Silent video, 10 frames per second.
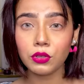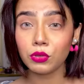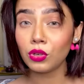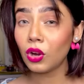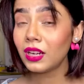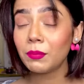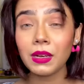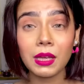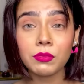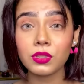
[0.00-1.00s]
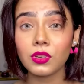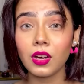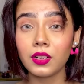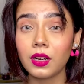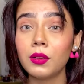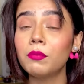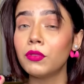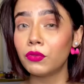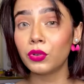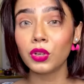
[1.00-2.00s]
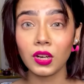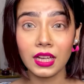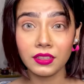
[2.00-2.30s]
and do not apply mascara before your